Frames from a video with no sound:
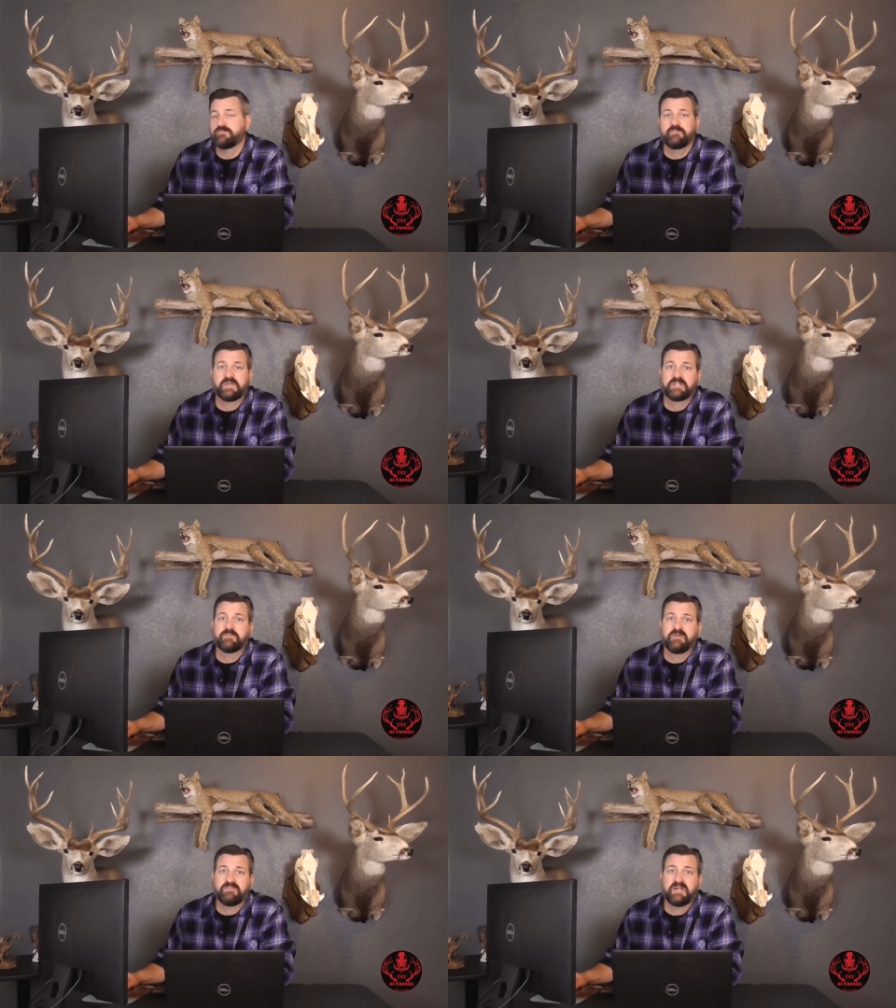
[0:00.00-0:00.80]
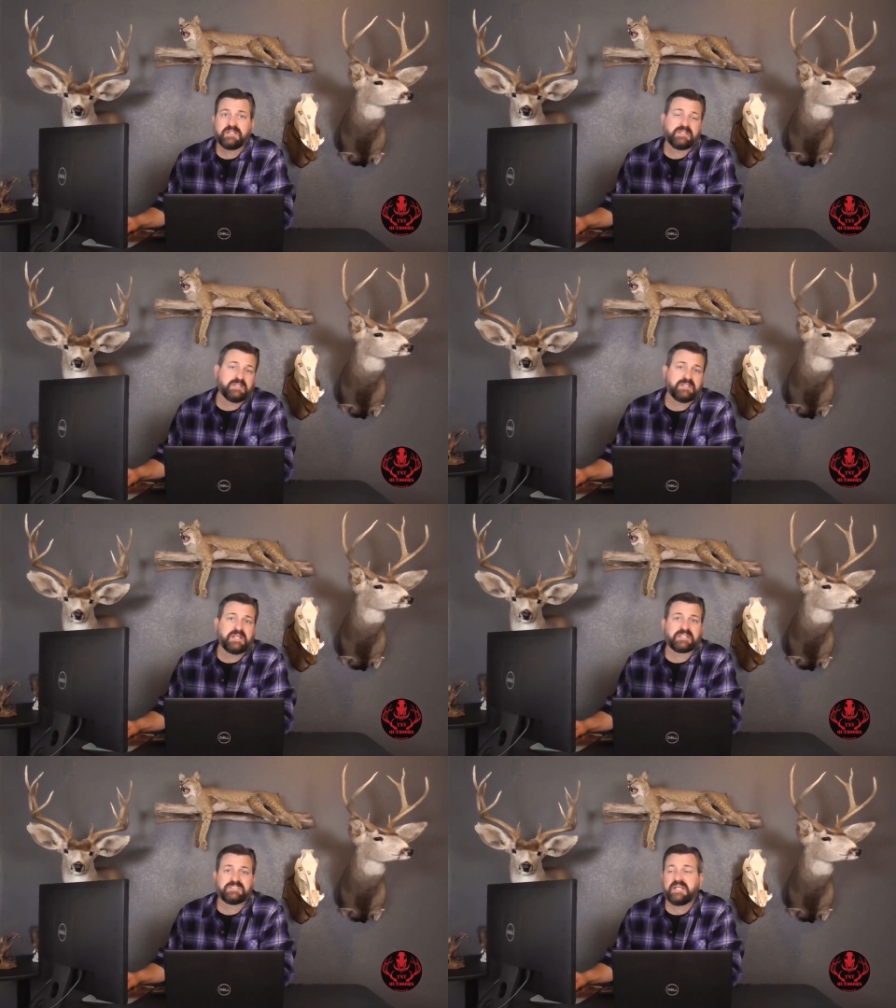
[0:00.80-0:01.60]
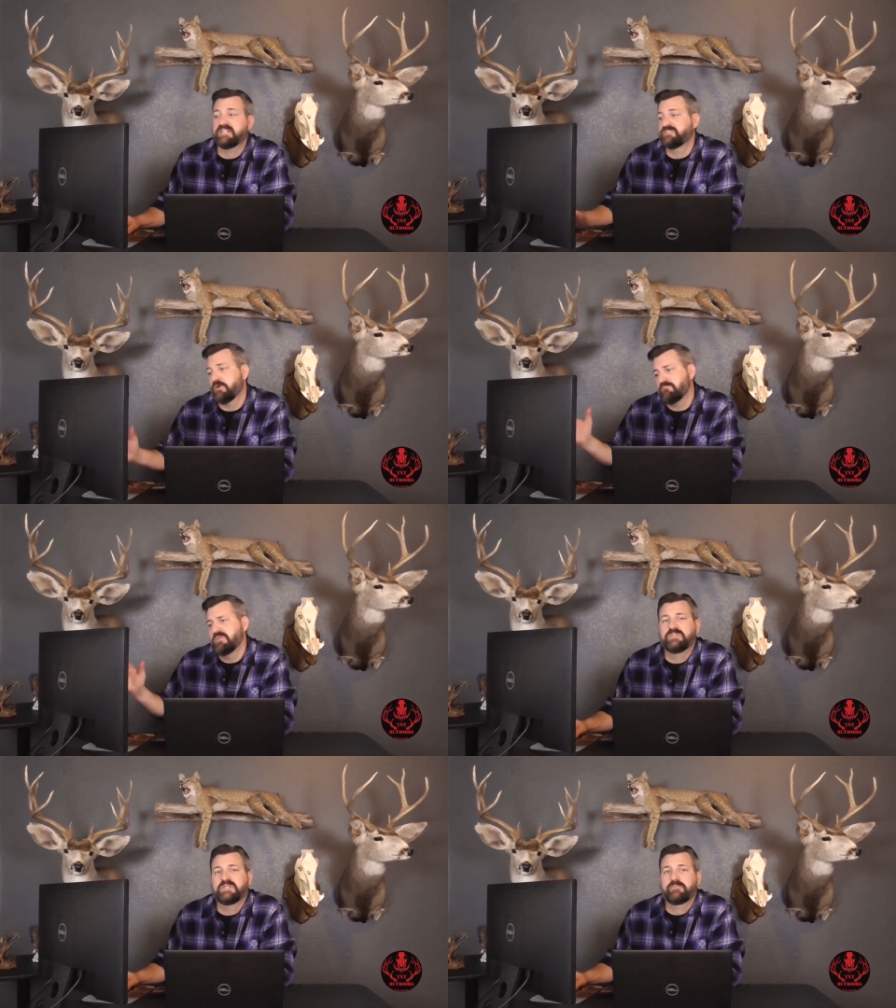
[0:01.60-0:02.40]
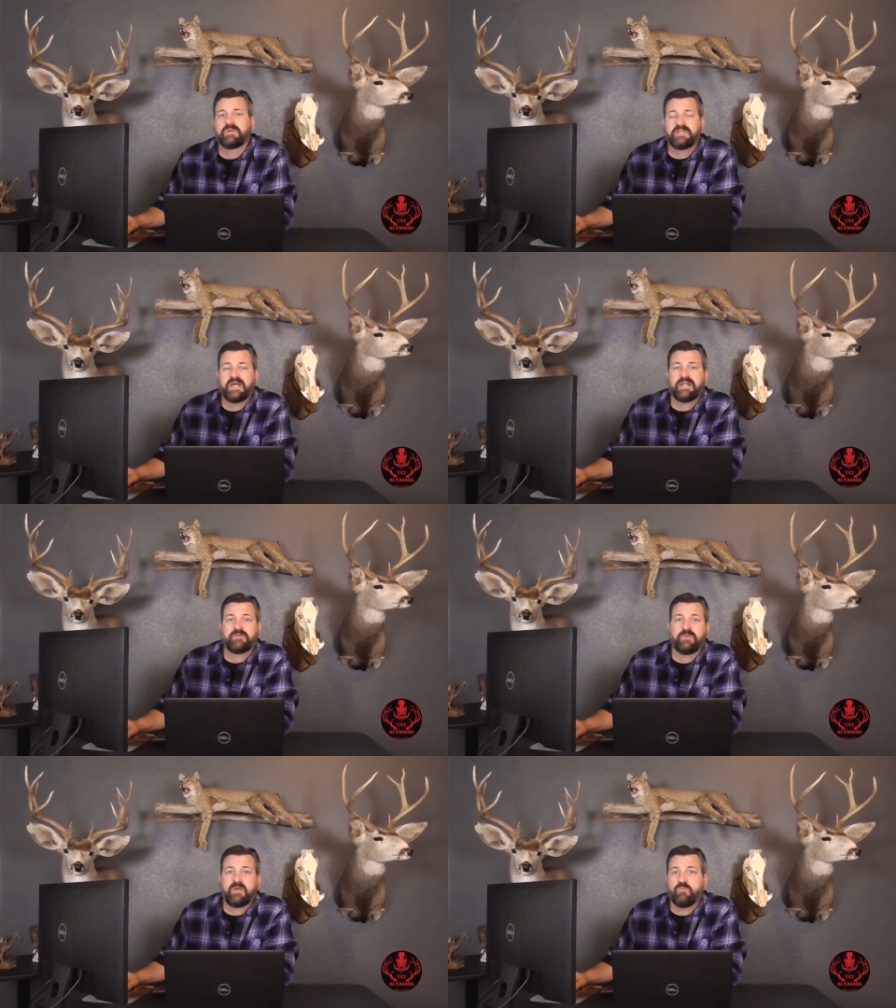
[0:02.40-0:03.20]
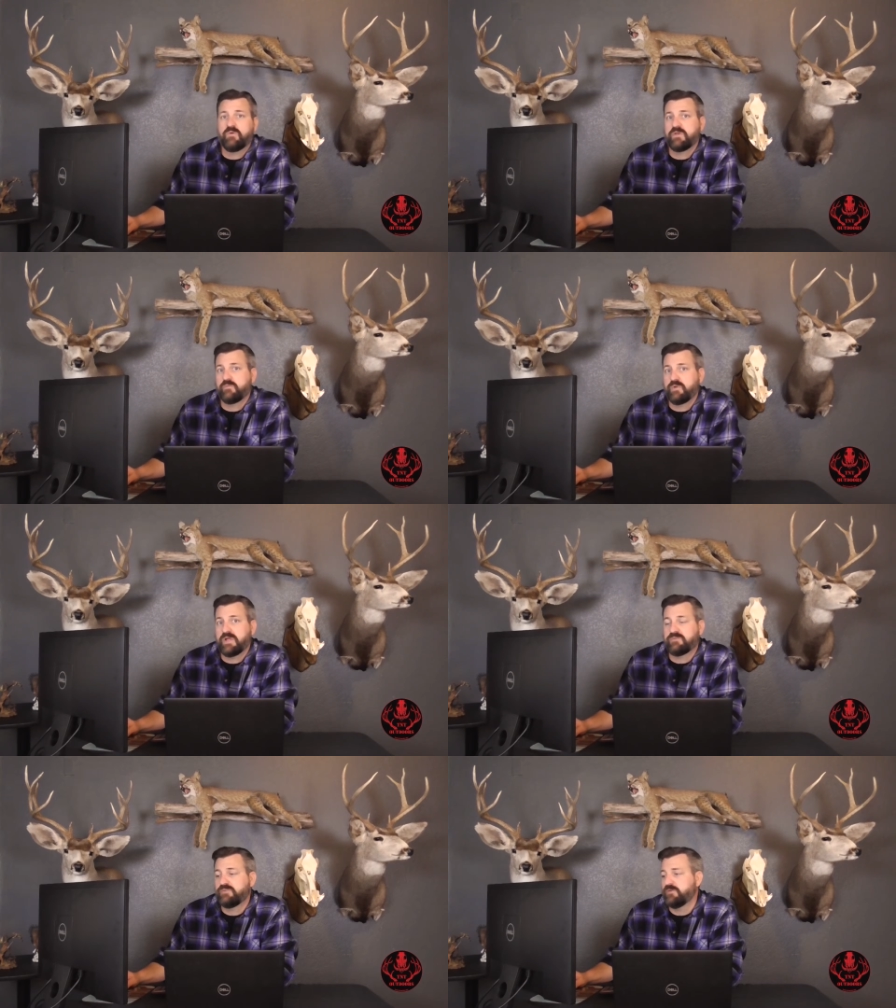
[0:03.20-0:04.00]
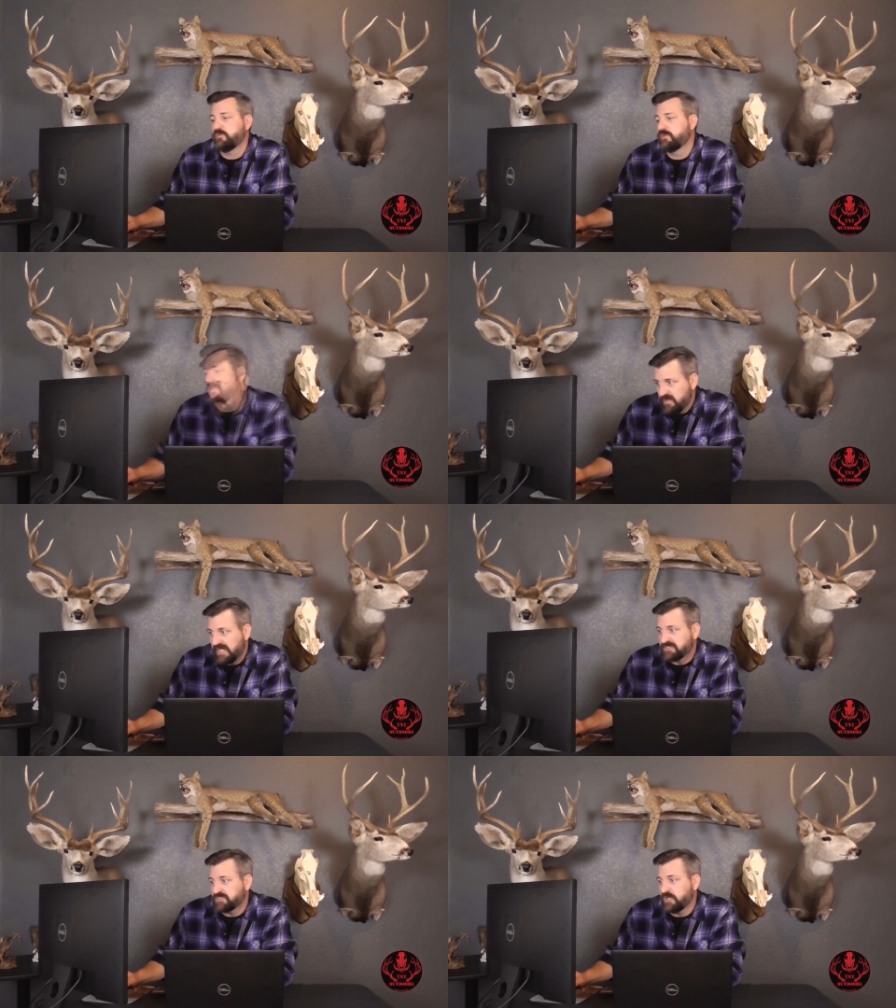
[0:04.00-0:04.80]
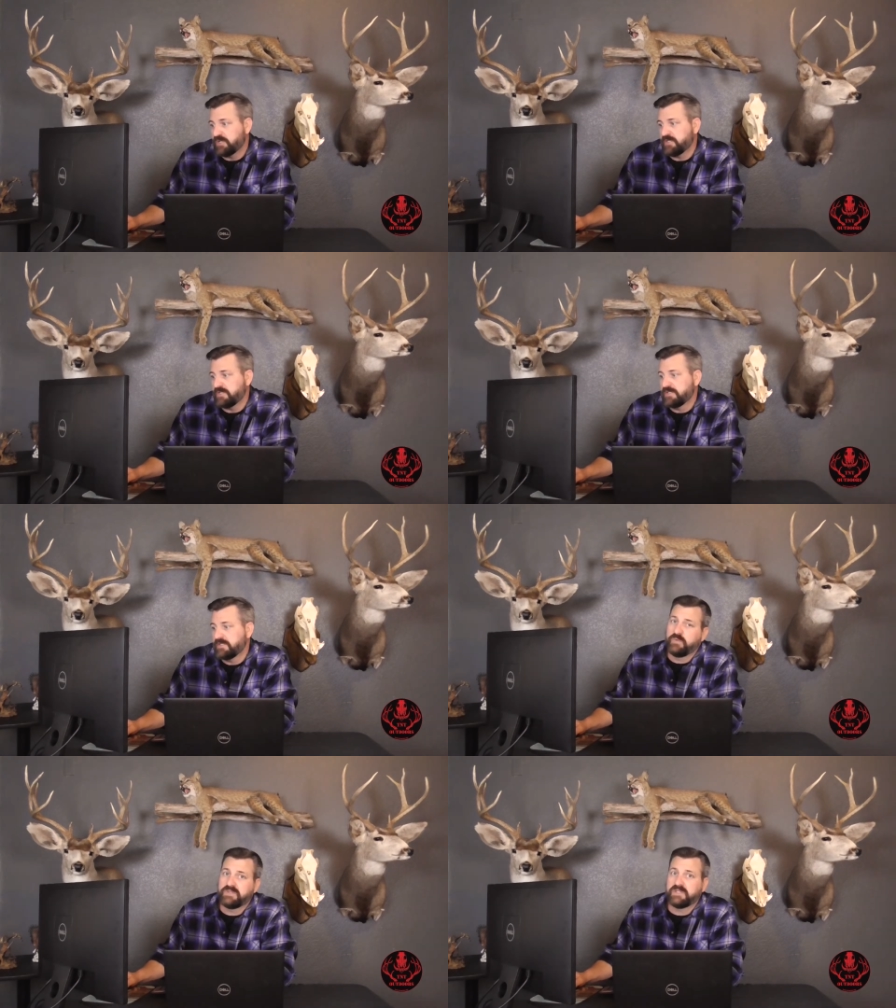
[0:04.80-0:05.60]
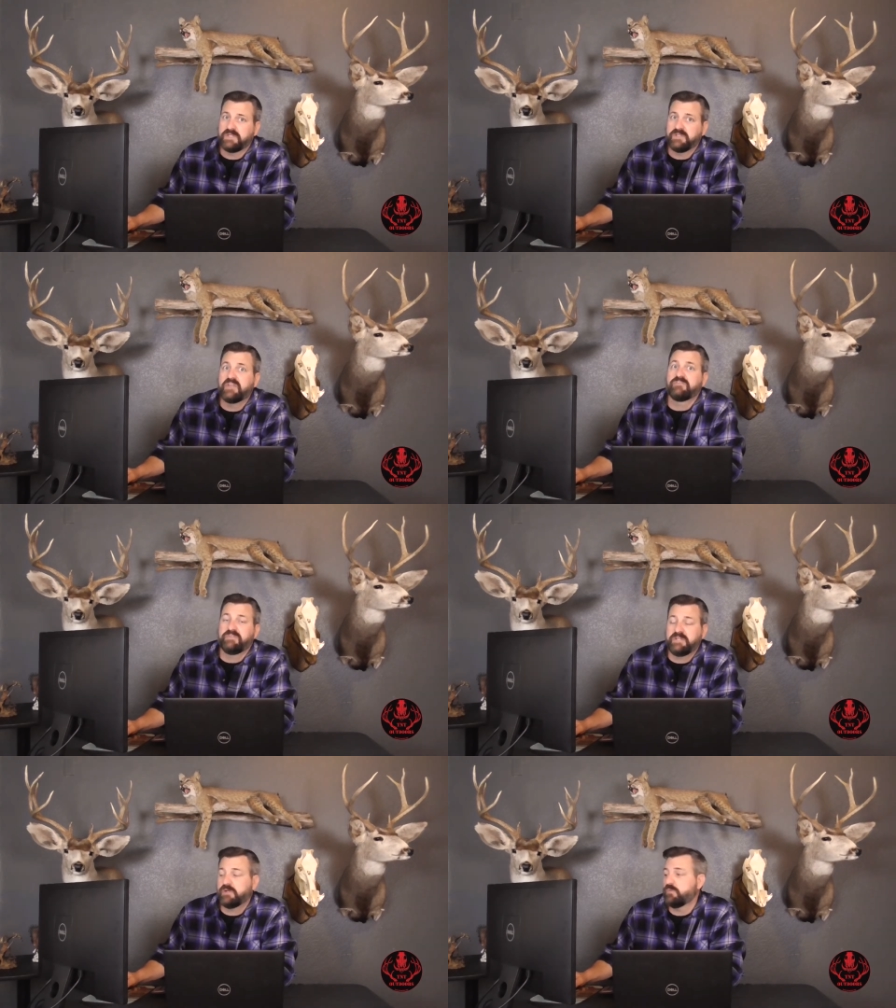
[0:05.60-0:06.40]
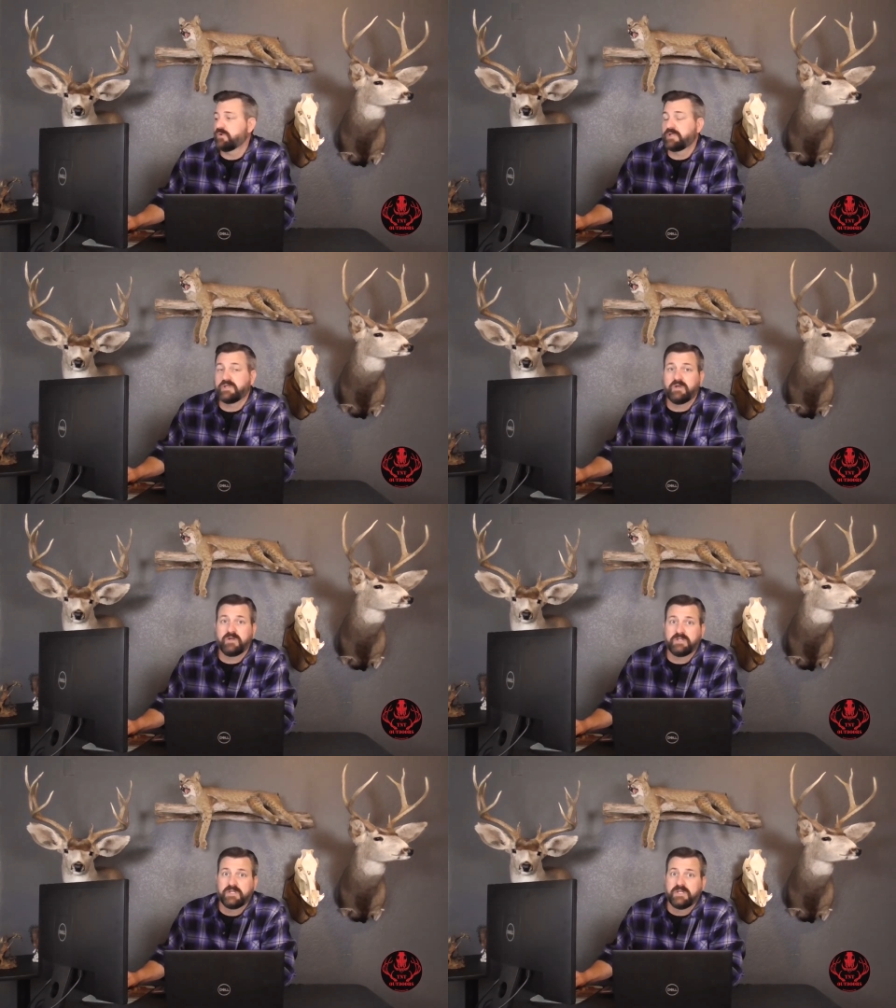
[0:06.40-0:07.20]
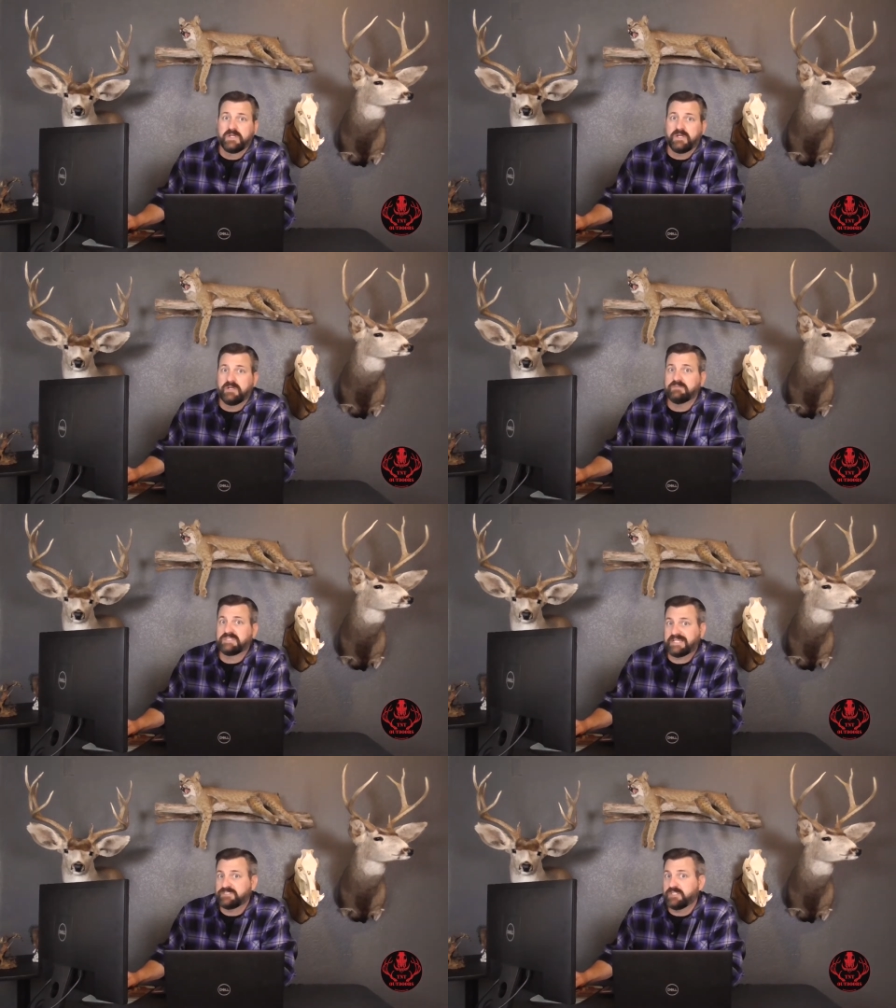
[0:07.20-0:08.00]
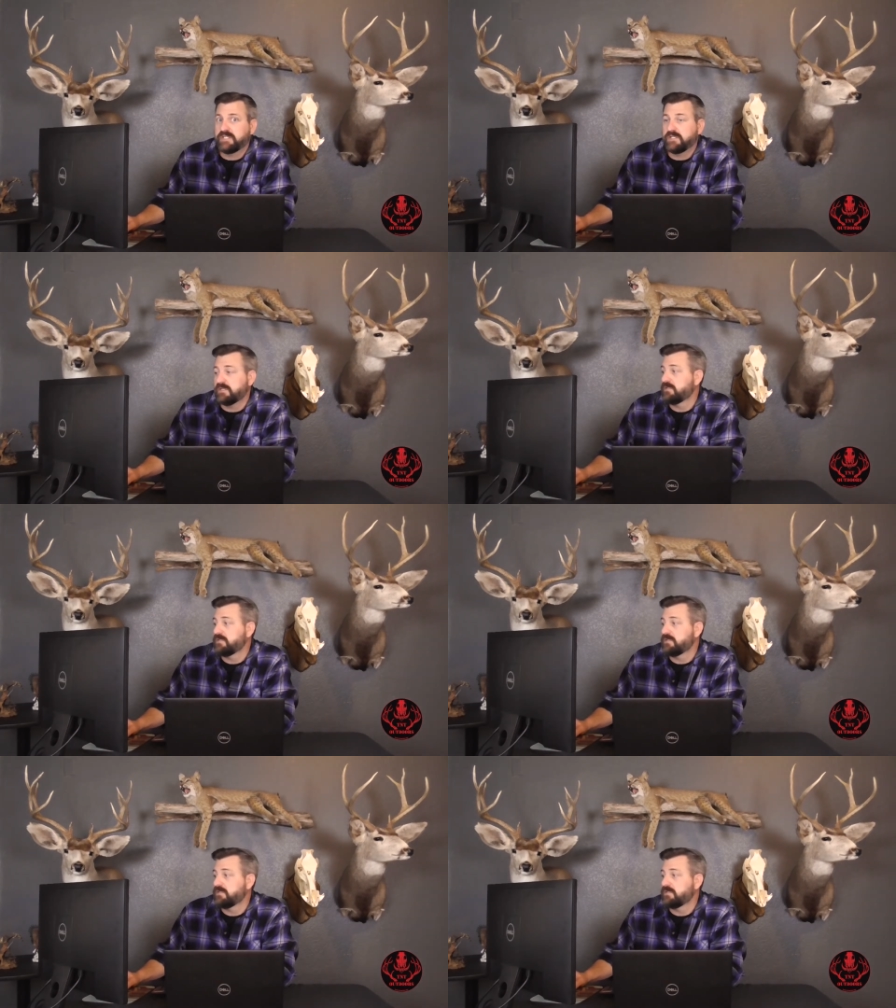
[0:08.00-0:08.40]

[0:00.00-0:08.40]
picked them up finally the next day. So we separated that into round 1 and round 2. That started with another video working on. It's actually